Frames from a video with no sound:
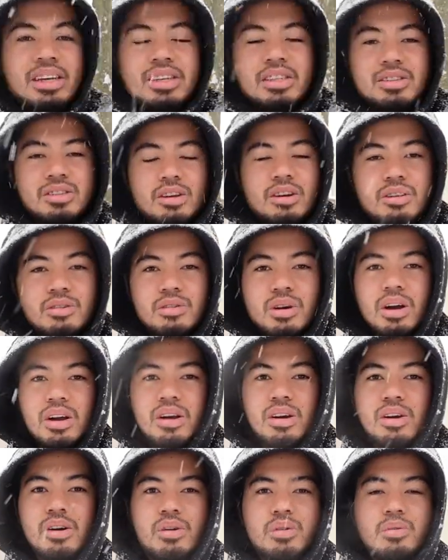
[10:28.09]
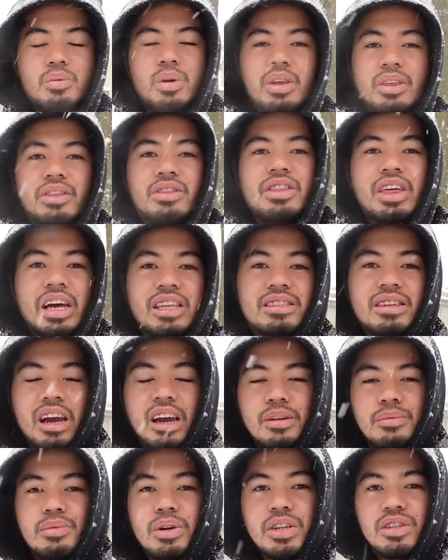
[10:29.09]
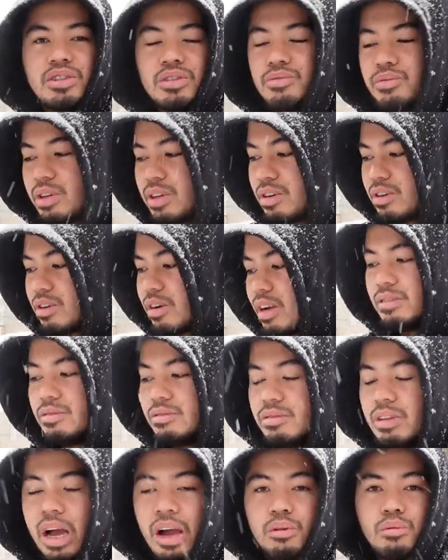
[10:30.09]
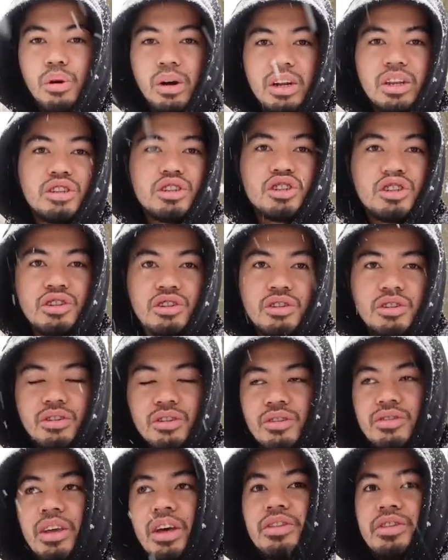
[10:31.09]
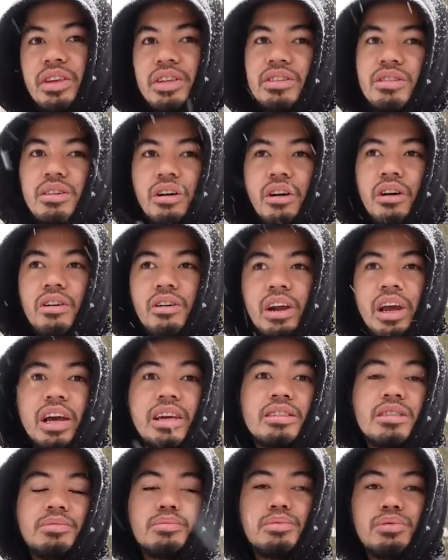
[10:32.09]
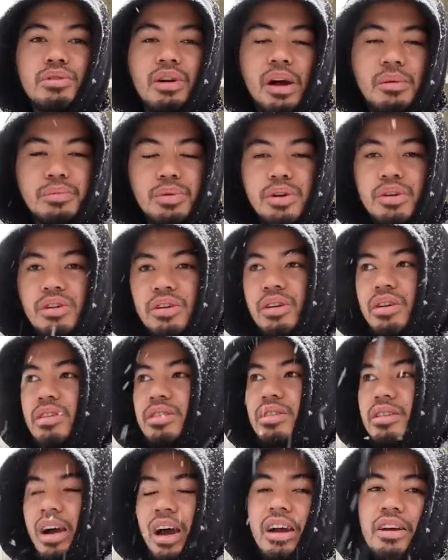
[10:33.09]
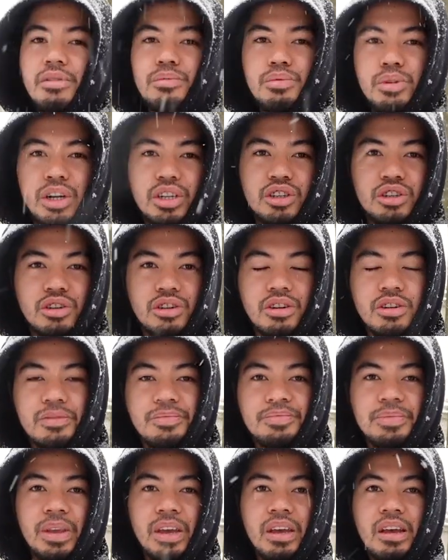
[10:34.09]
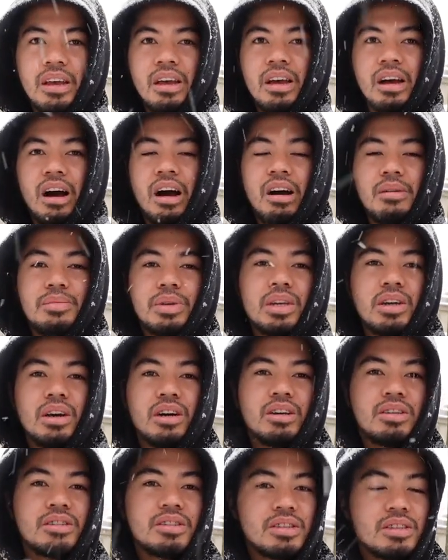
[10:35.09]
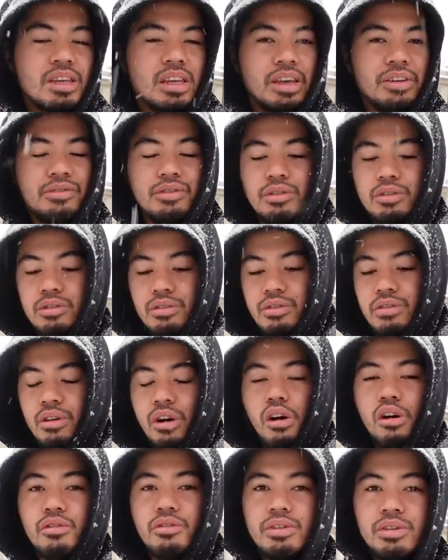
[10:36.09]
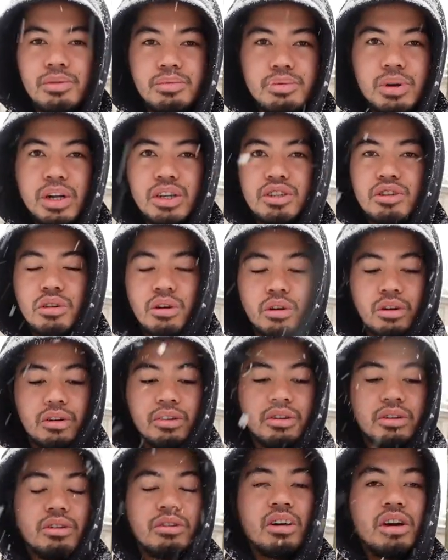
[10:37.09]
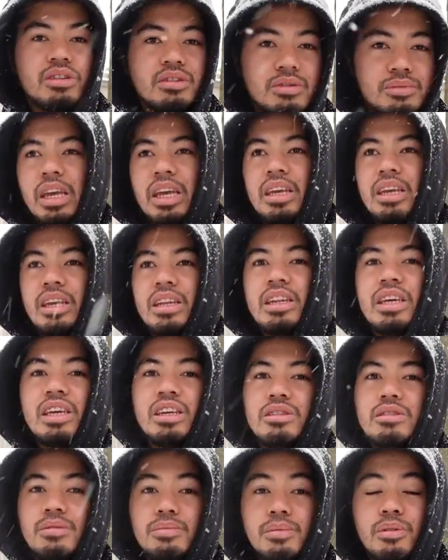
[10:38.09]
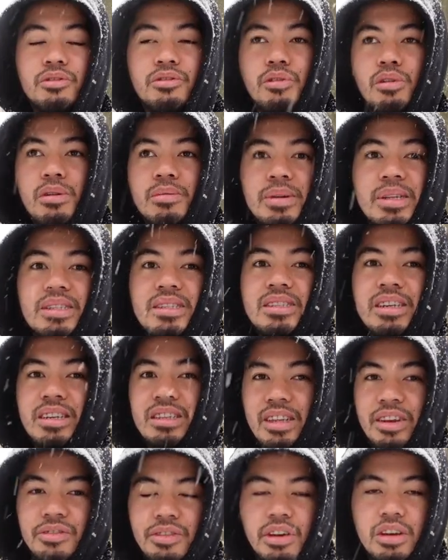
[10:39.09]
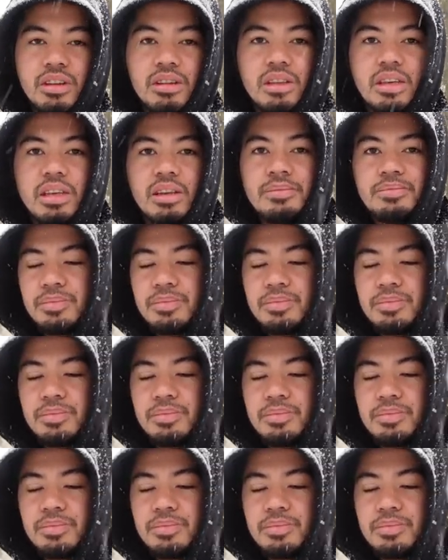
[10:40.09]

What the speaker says: So with that tire pressure reader, I want to ensure that this car has the proper tire pressure, because if you're over the pressure or you're under, it can hinder performance significantly.